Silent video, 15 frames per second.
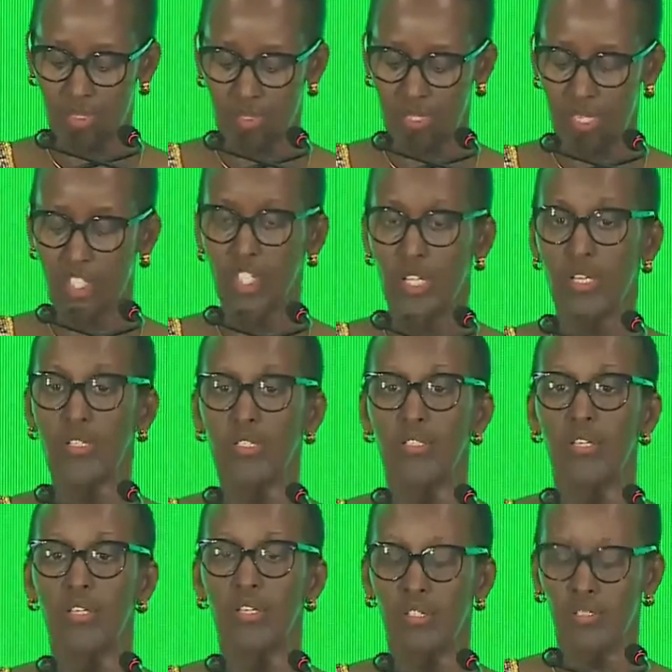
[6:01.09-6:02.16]
such as
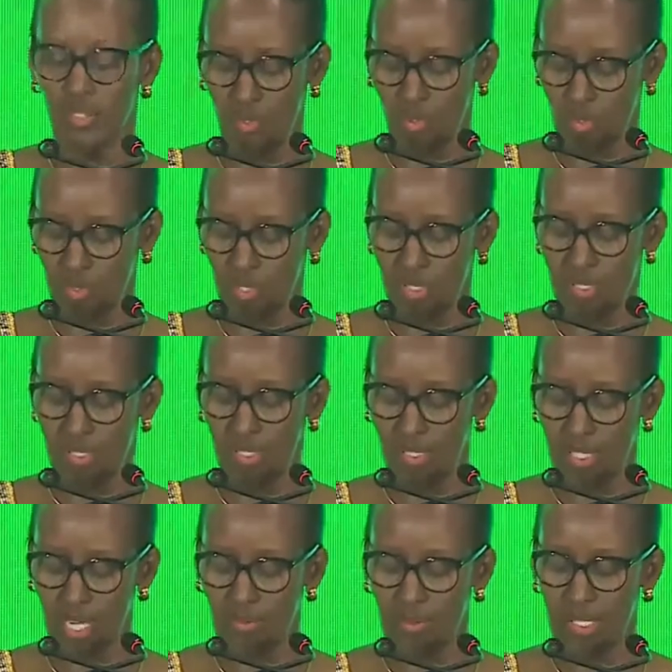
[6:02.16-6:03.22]
those
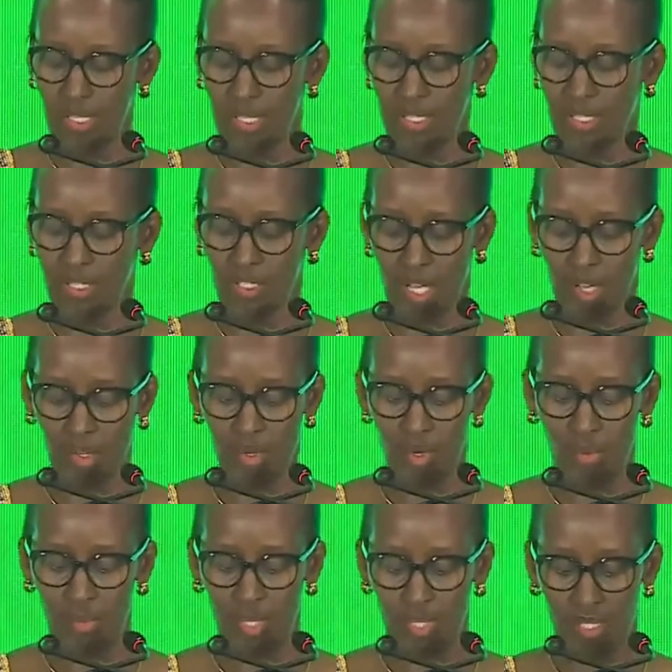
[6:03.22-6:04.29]
currently
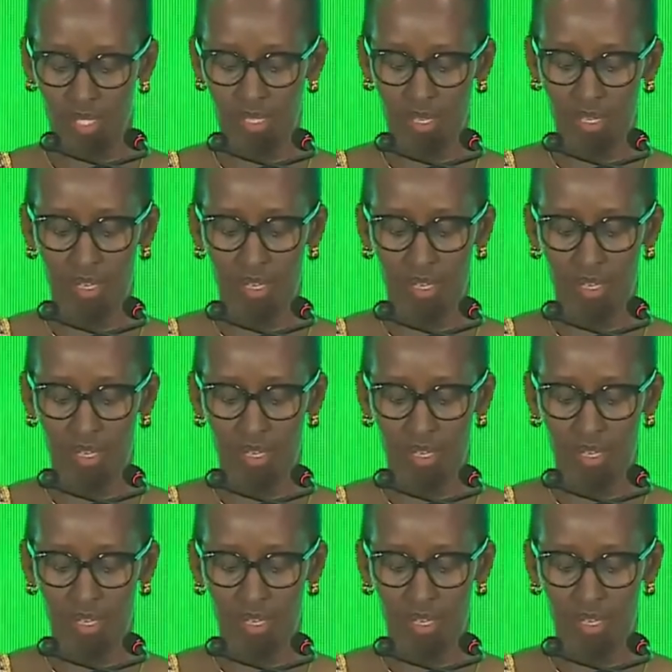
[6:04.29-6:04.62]
ongoing